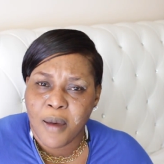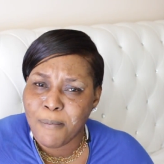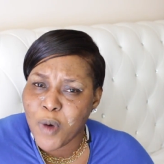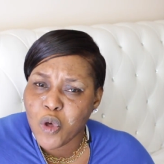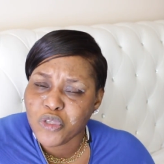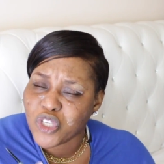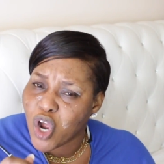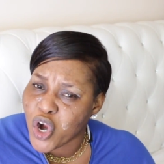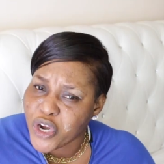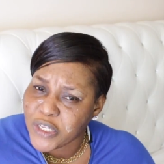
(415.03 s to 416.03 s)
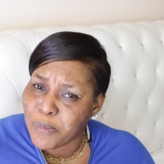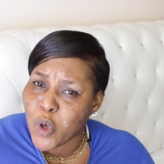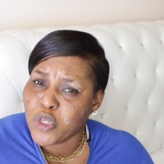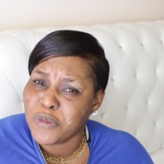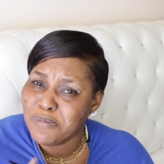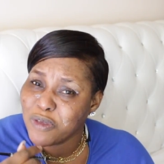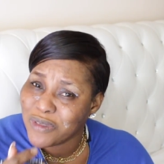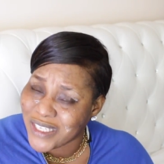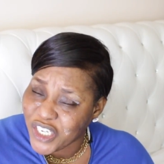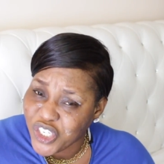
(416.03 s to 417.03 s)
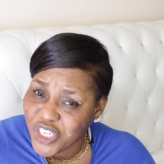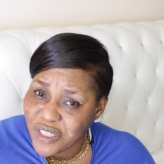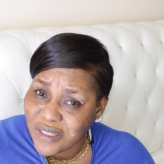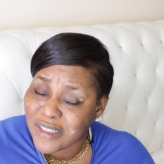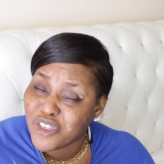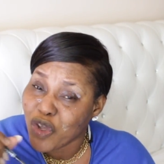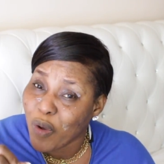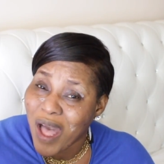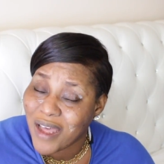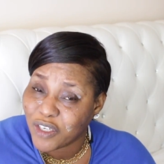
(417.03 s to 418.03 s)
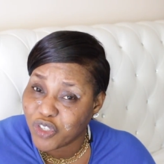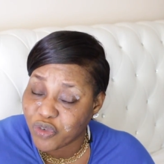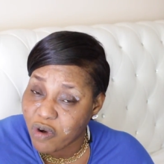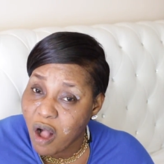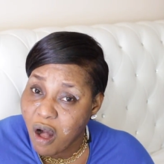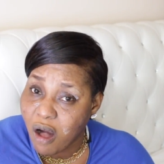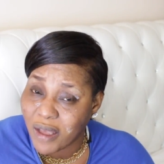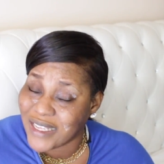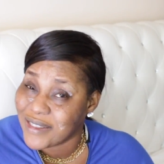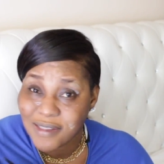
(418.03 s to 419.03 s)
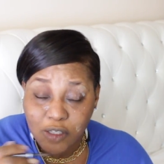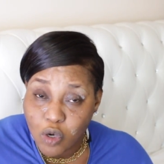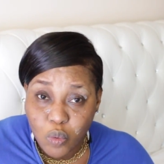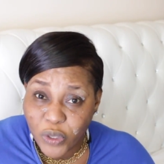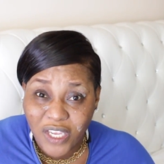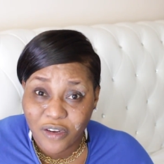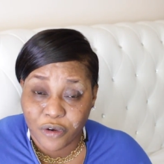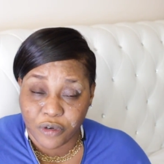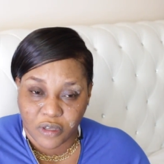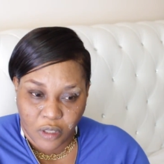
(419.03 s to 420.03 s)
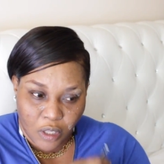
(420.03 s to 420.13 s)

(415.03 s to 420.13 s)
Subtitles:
most artists, most musicians know how to draw. It's so weird.